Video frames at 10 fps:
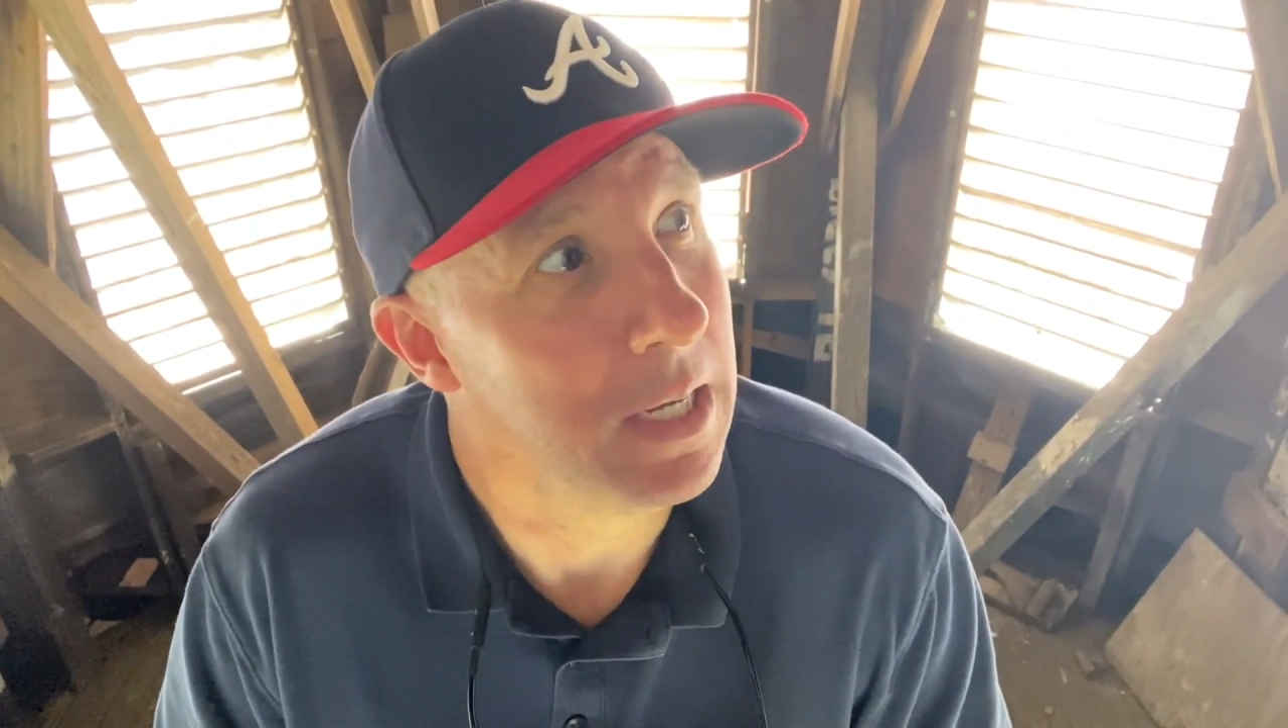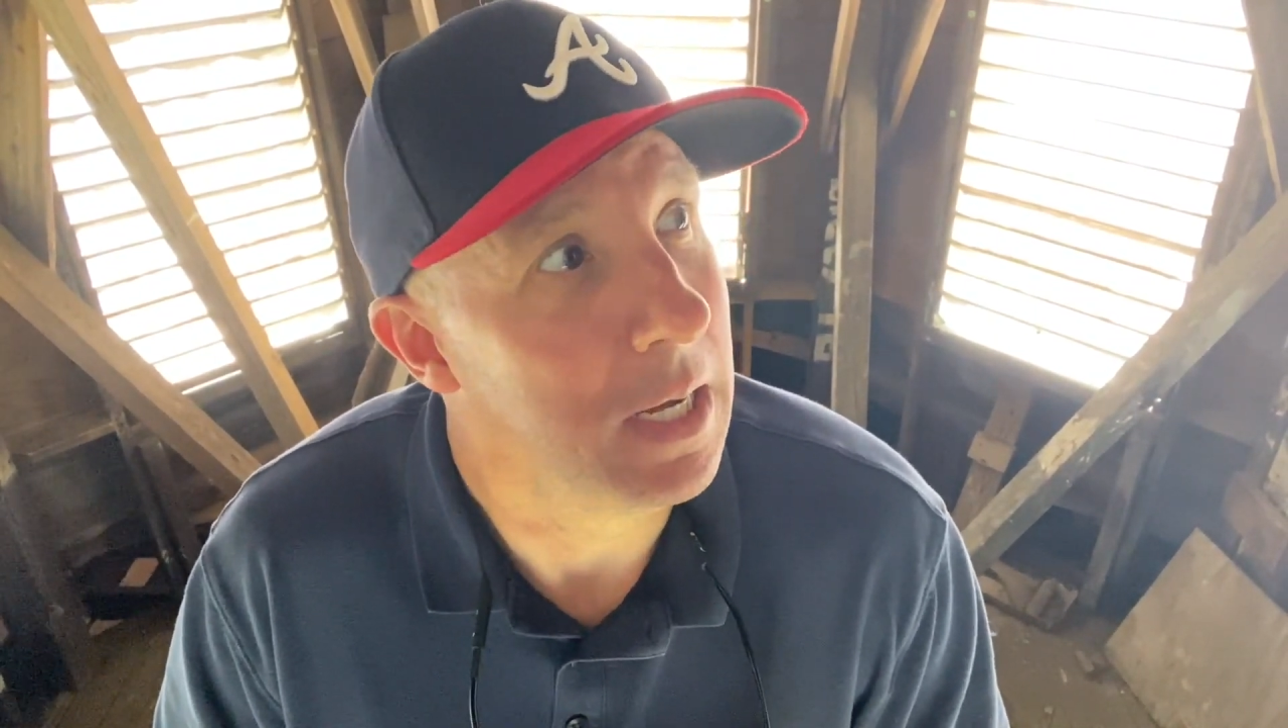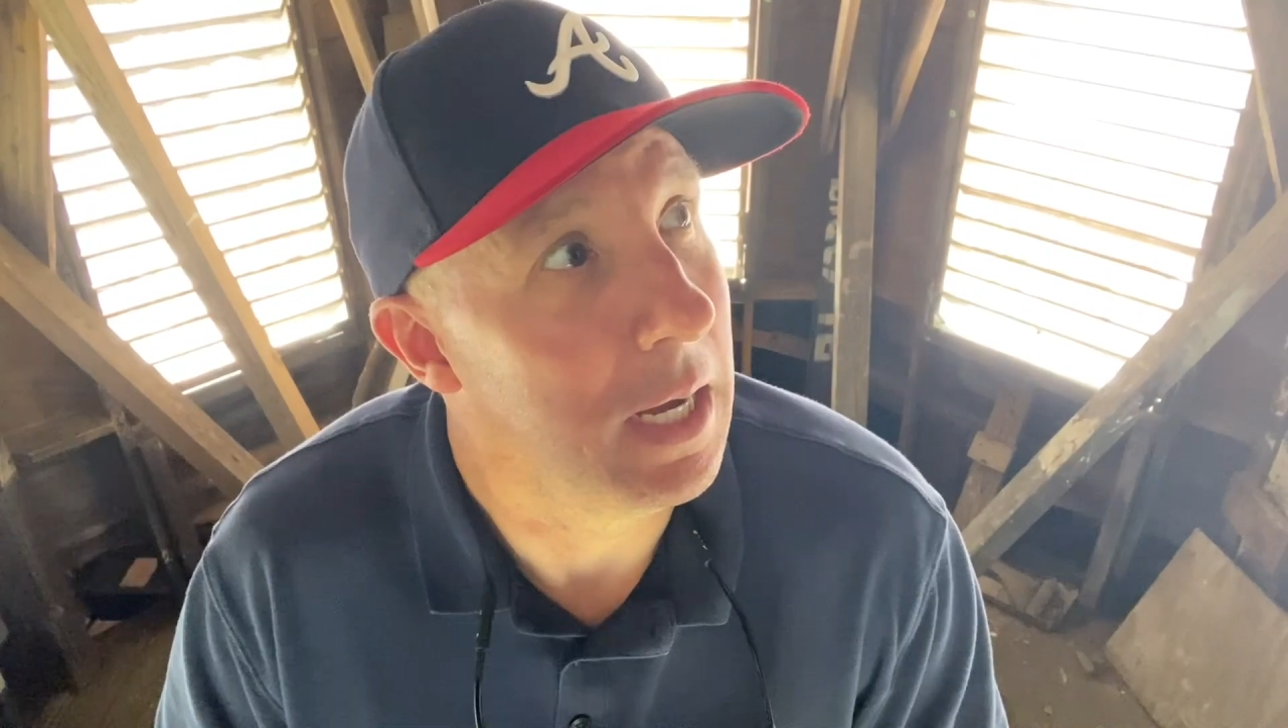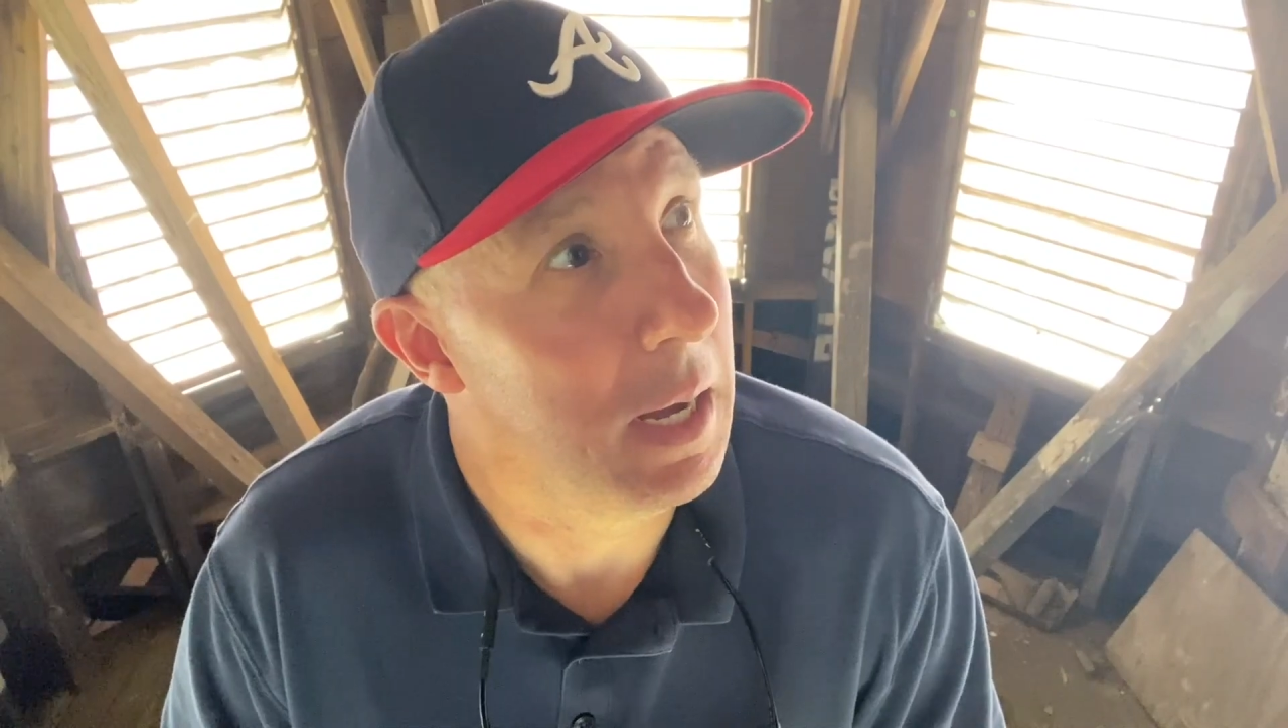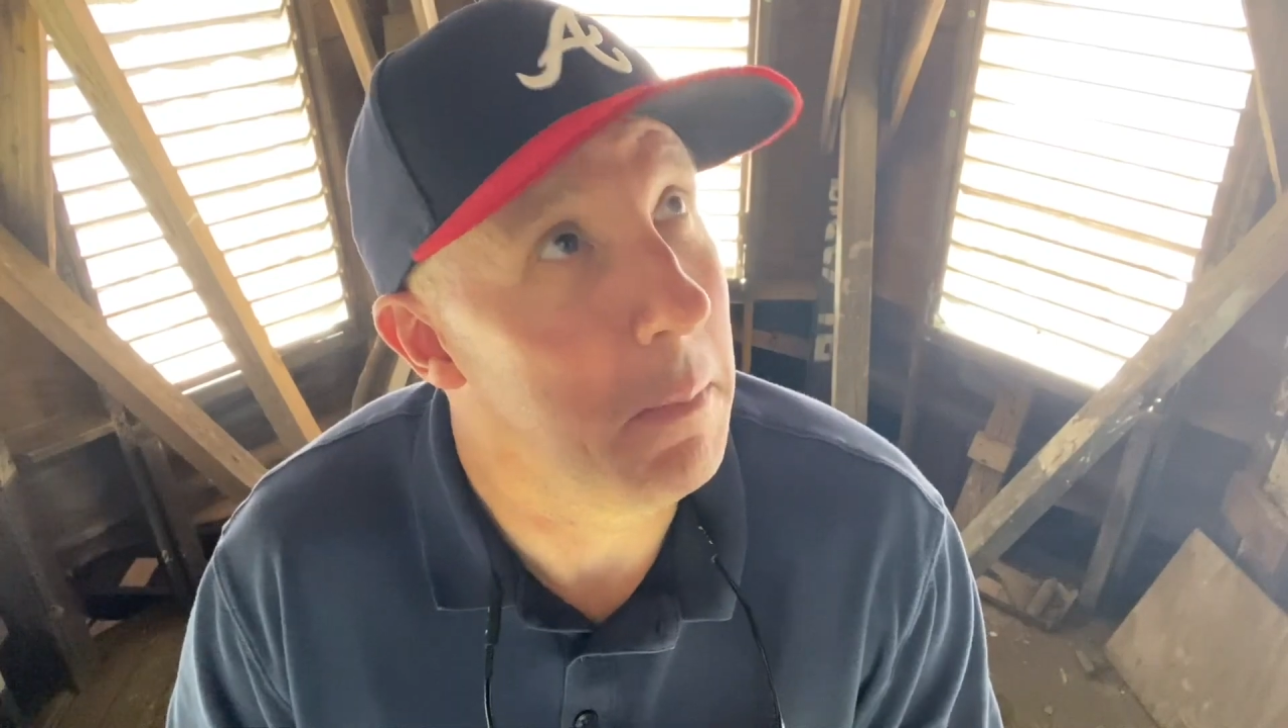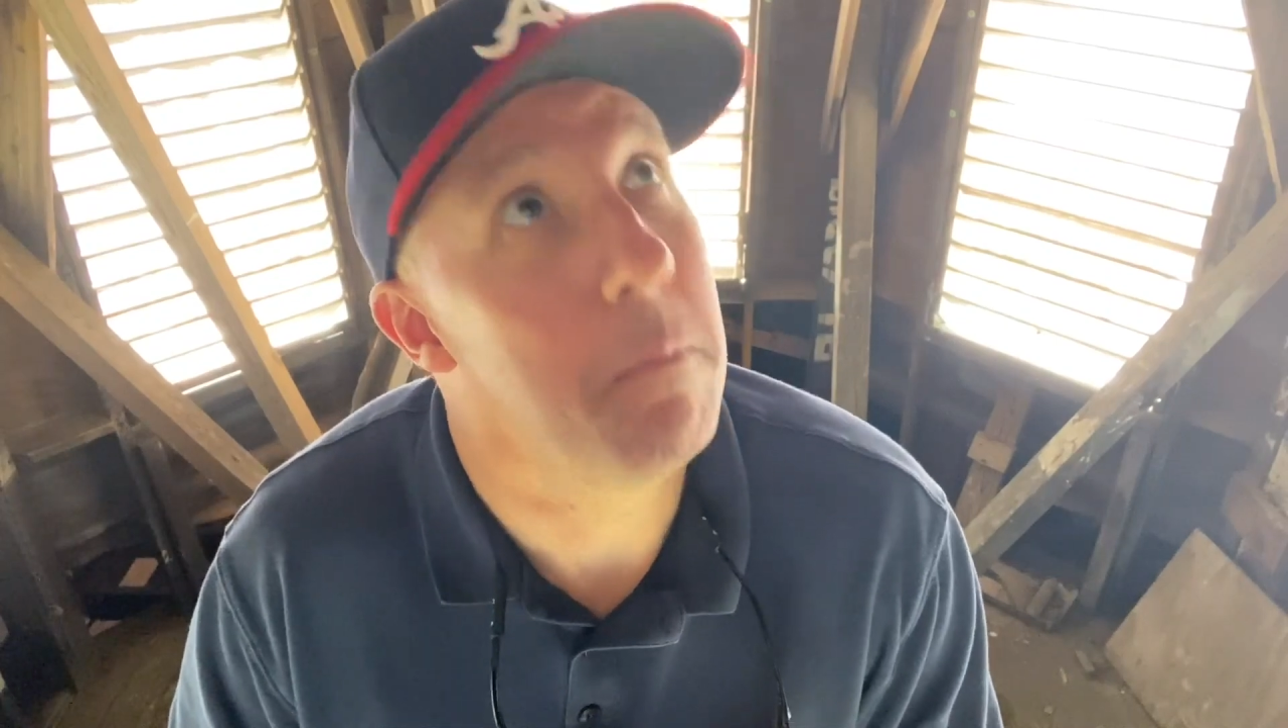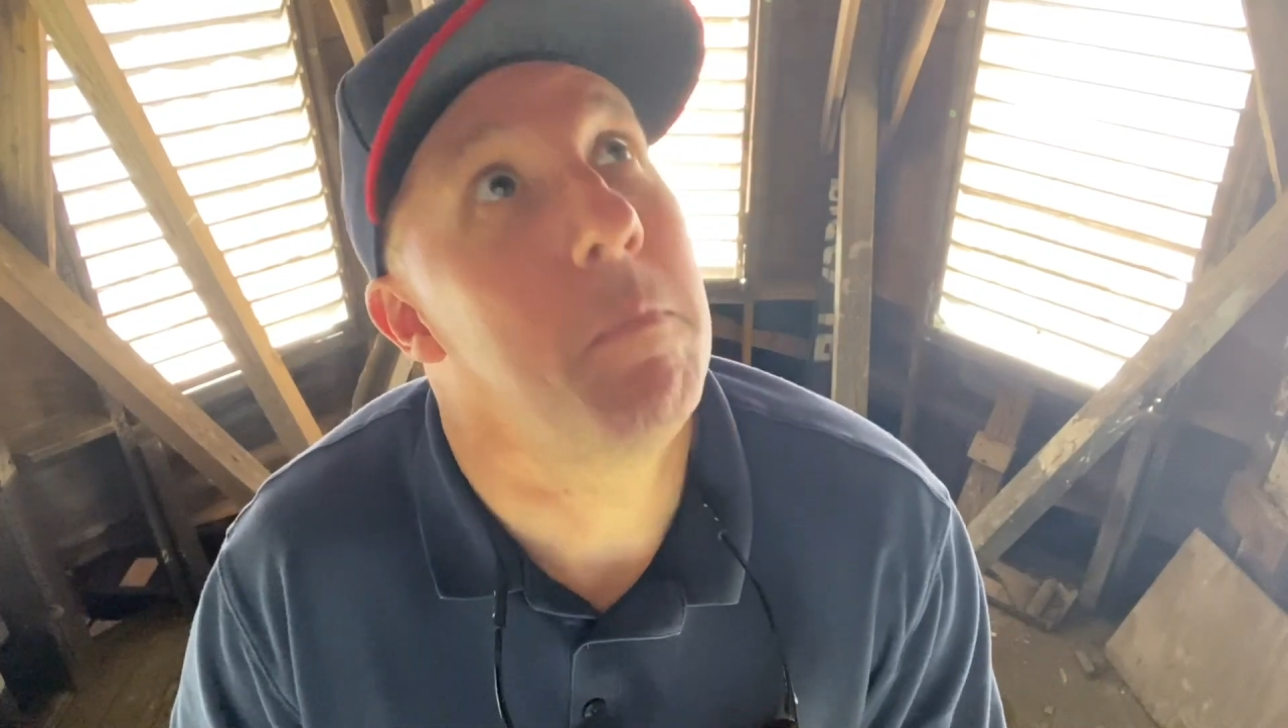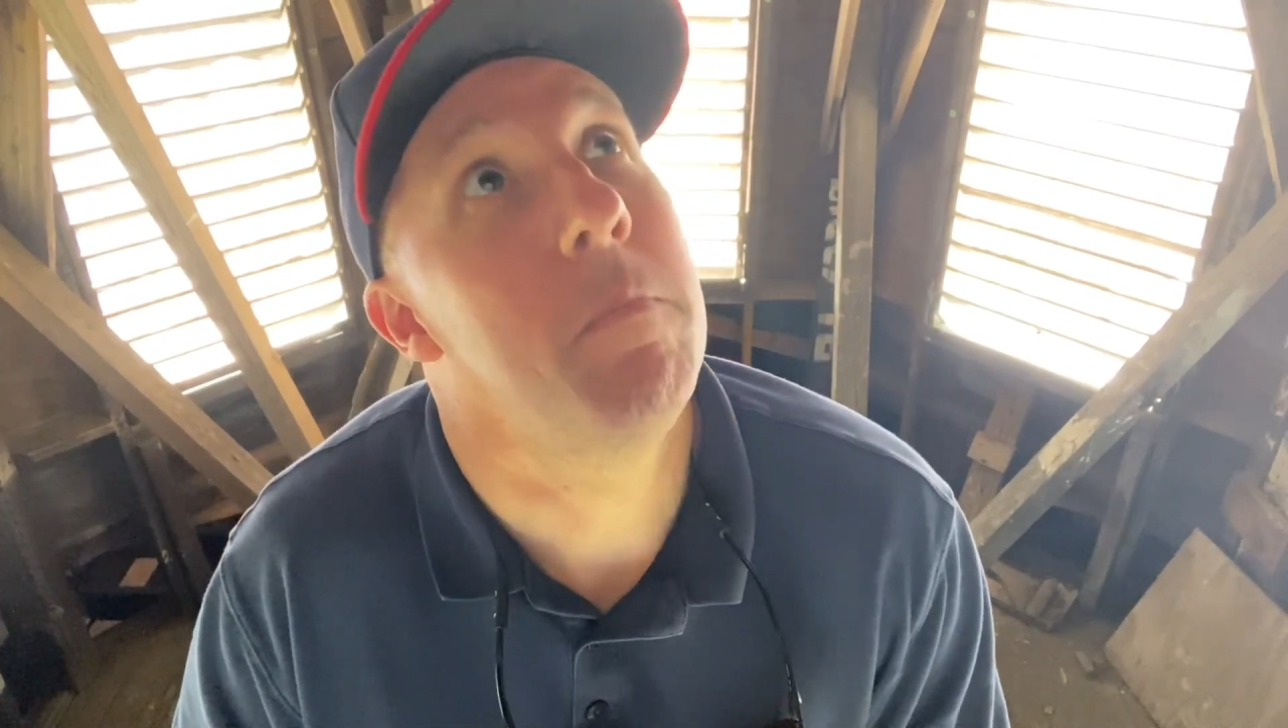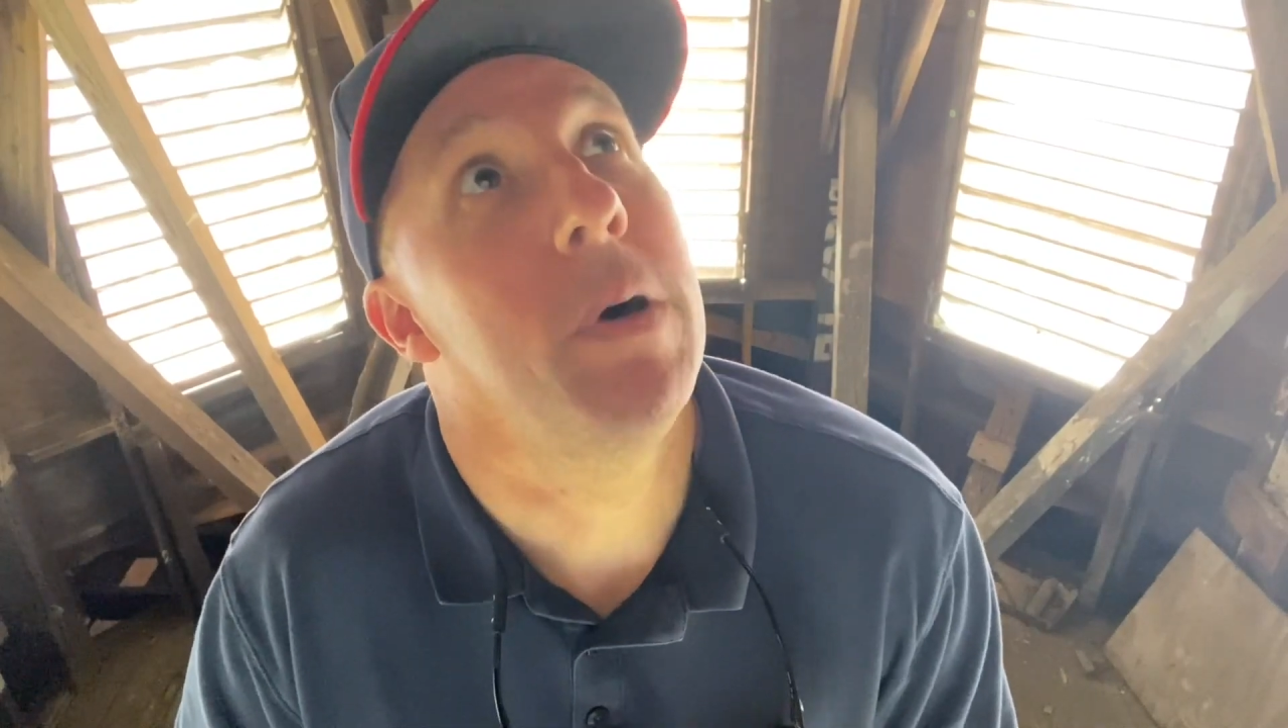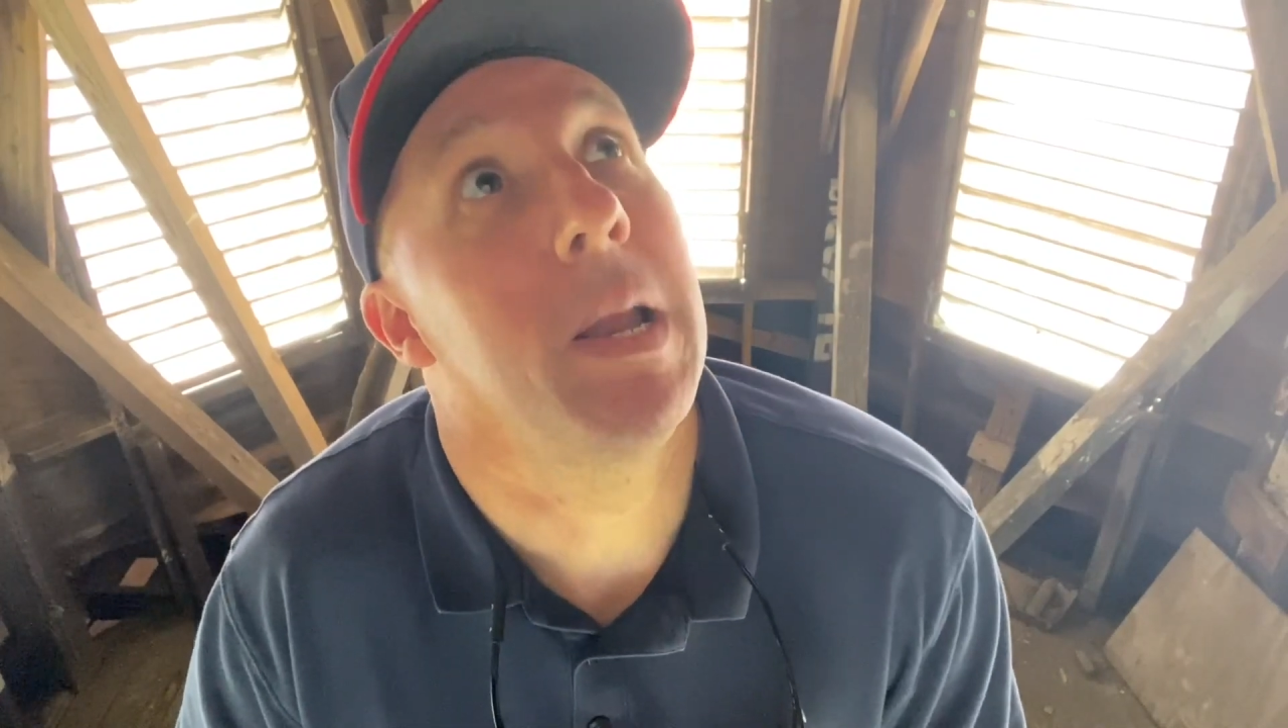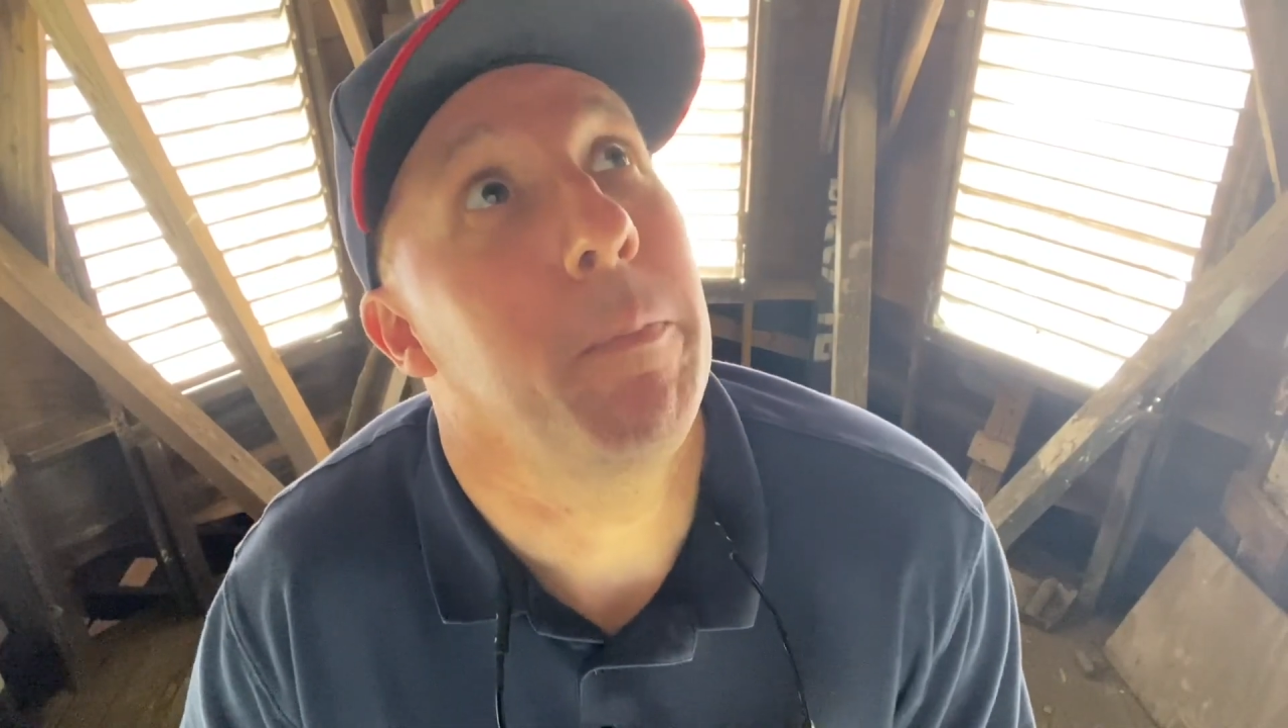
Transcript: But